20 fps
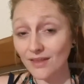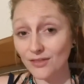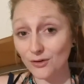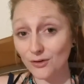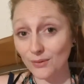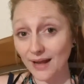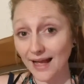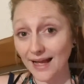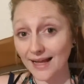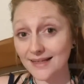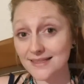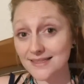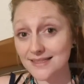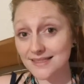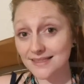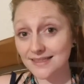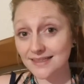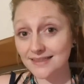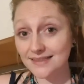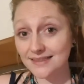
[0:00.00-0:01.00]
through an
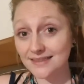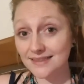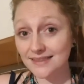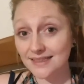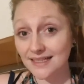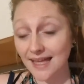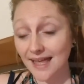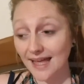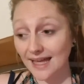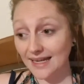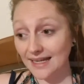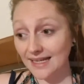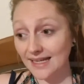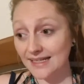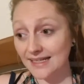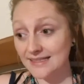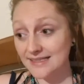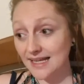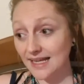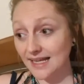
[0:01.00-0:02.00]
accident, and
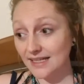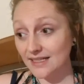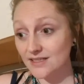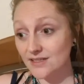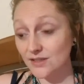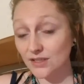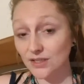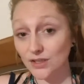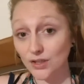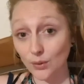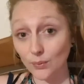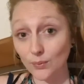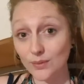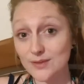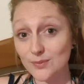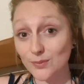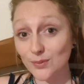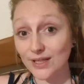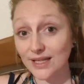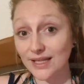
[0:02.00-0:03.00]
he said, you know, when
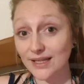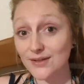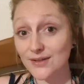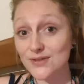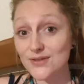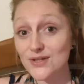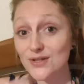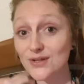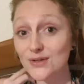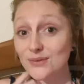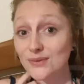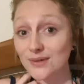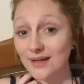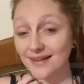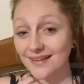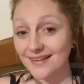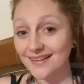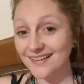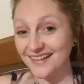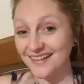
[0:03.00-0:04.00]
someone kills you,
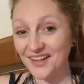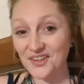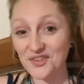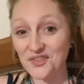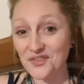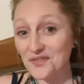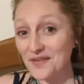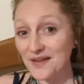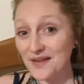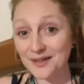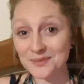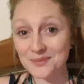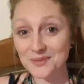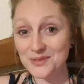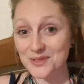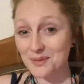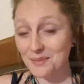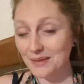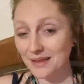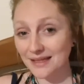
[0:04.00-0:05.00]
like on a film
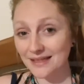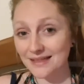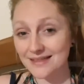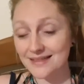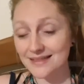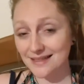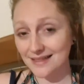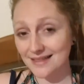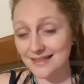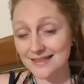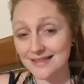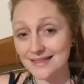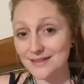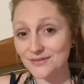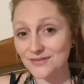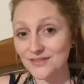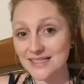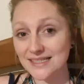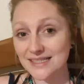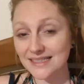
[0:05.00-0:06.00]
or something he's
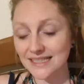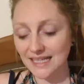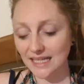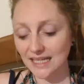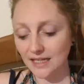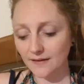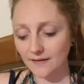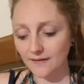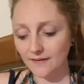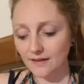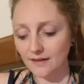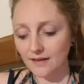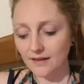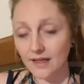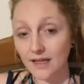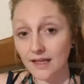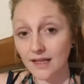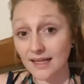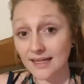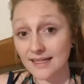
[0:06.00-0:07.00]
seen recently.
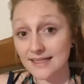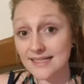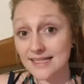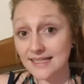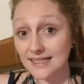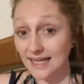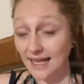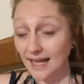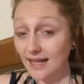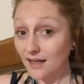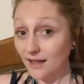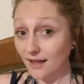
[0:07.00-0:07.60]
And I said, yeah,